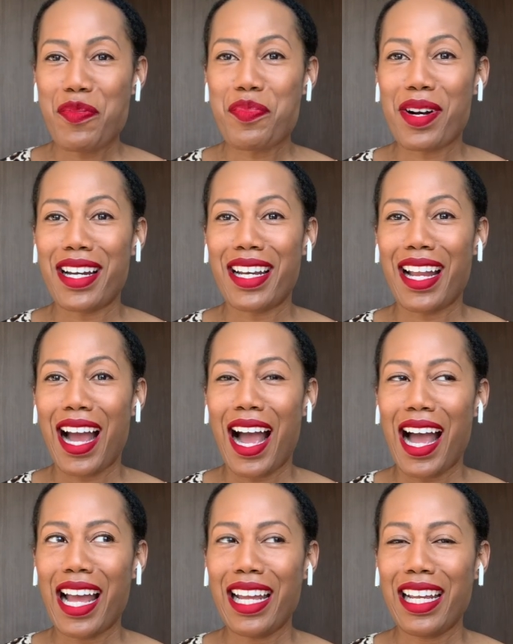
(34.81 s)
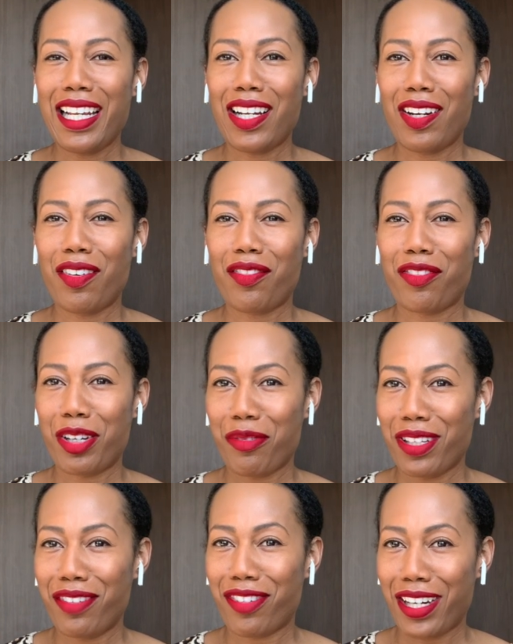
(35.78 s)
but I
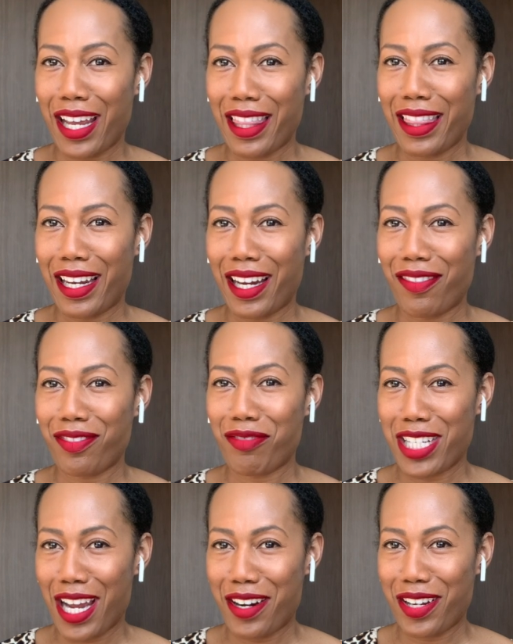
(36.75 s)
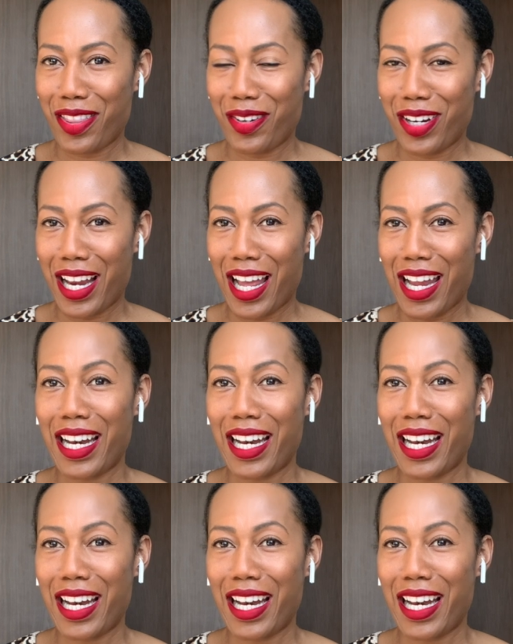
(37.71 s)
frequently forget that I retired at 39,